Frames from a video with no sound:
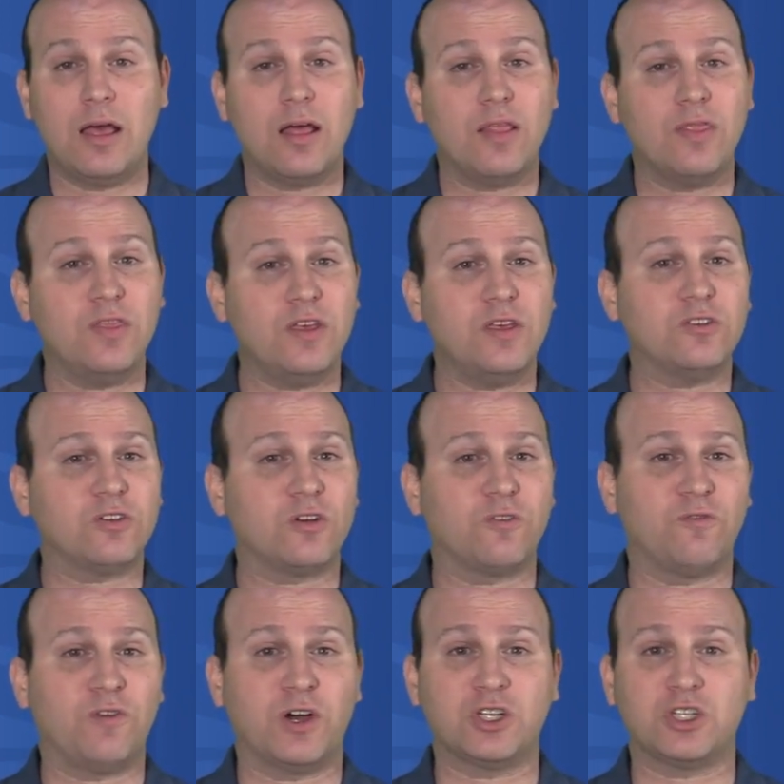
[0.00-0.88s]
These are
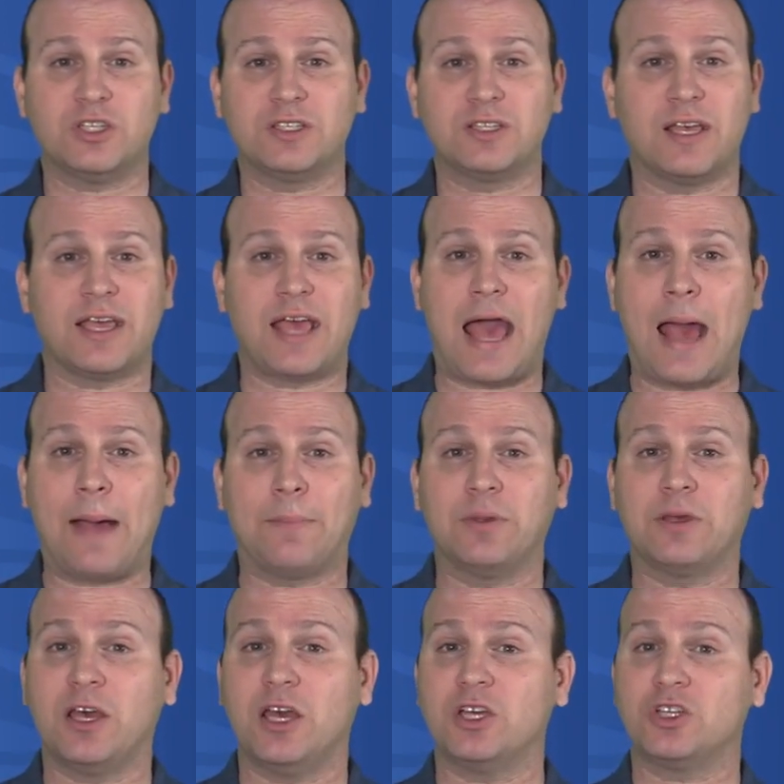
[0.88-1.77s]
functions like
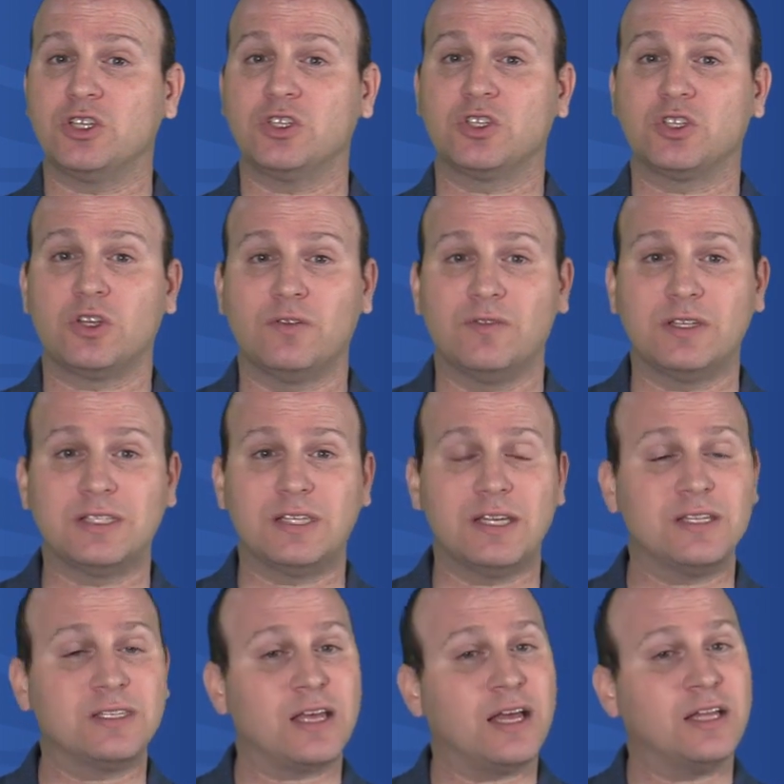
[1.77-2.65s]
application
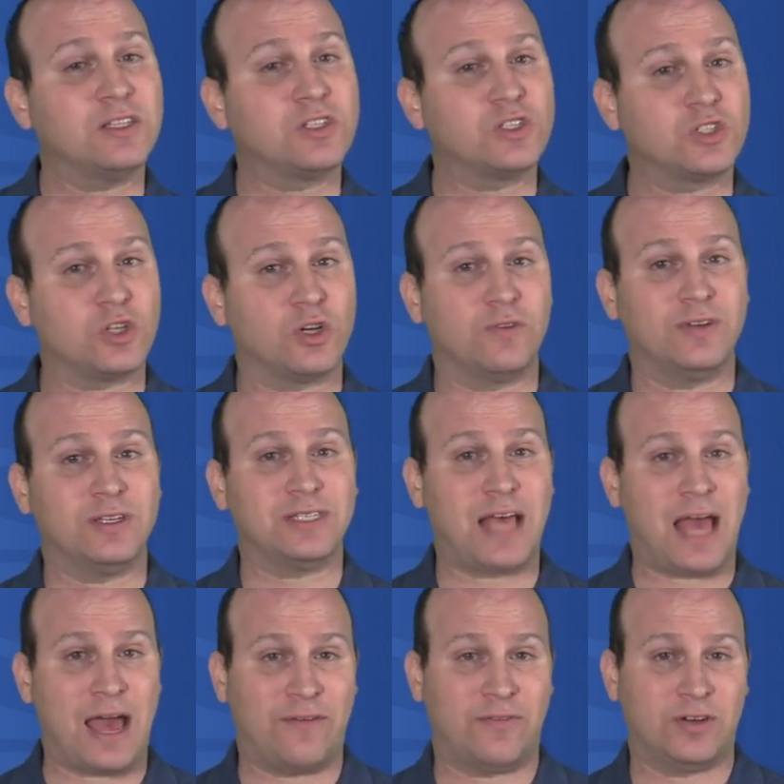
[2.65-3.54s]
services and service
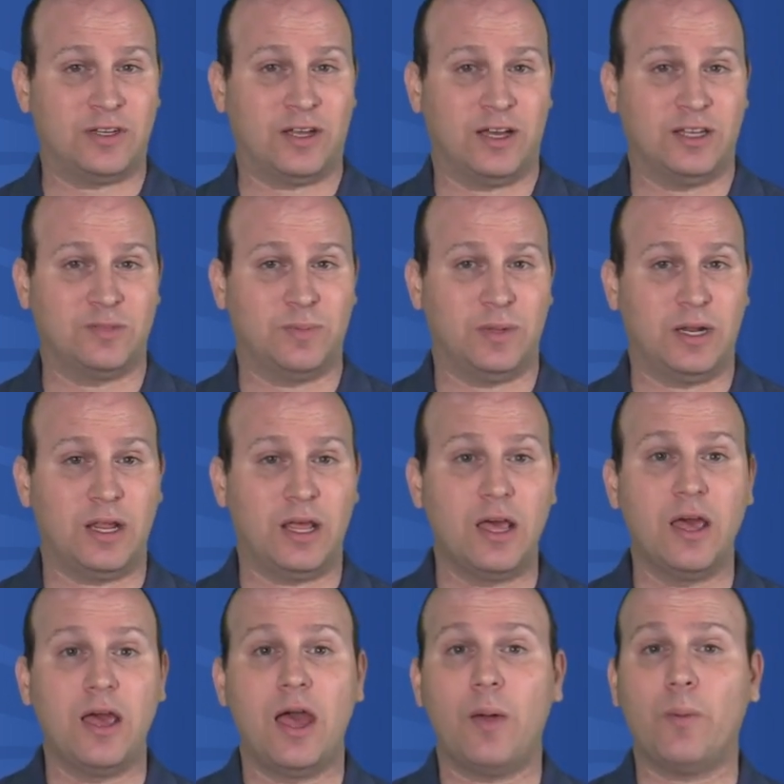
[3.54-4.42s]
advertisement,
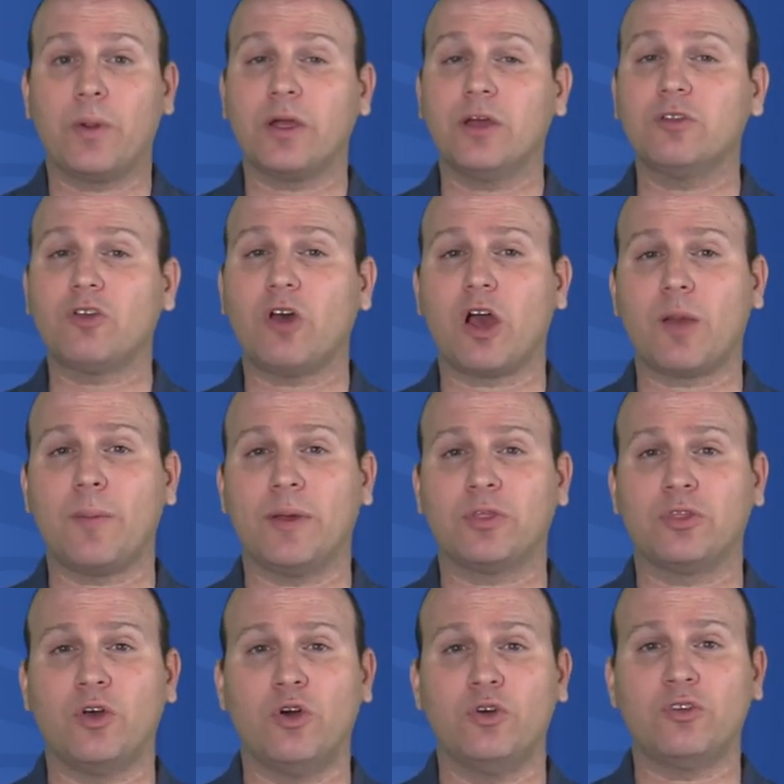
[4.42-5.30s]
and we're going to talk
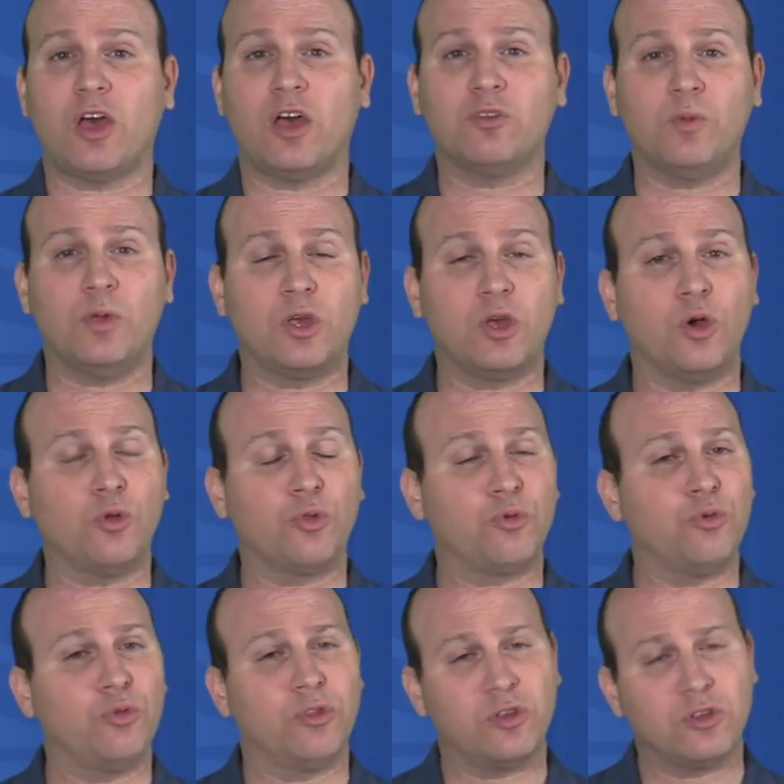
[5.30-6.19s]
about those as we go
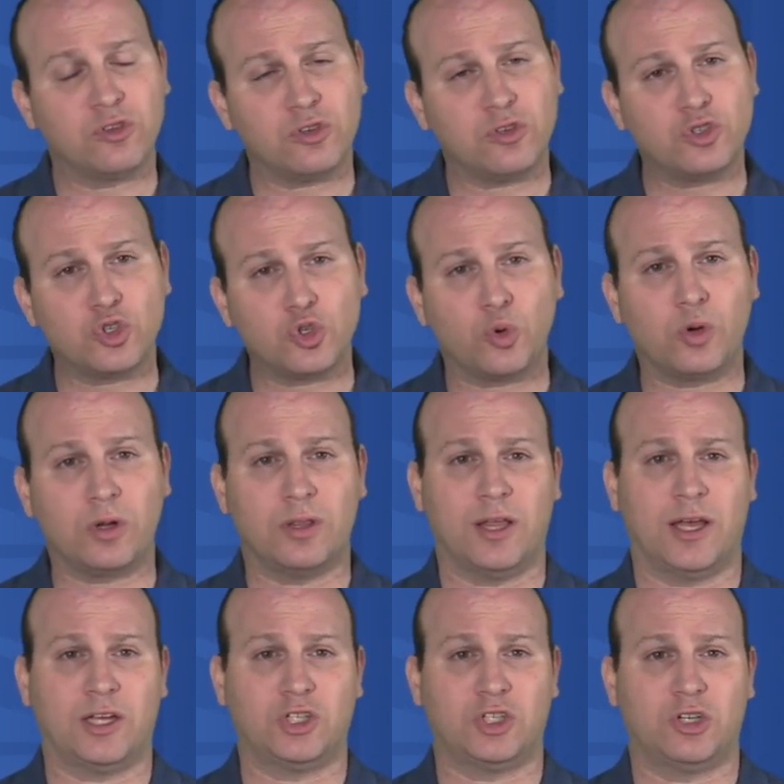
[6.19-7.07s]
through this short
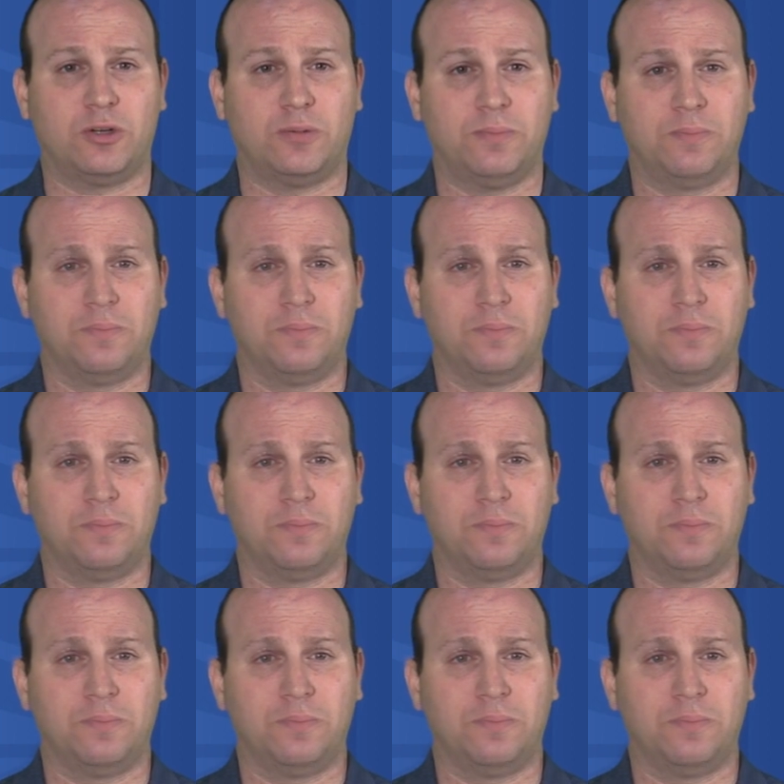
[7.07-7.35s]
lecture.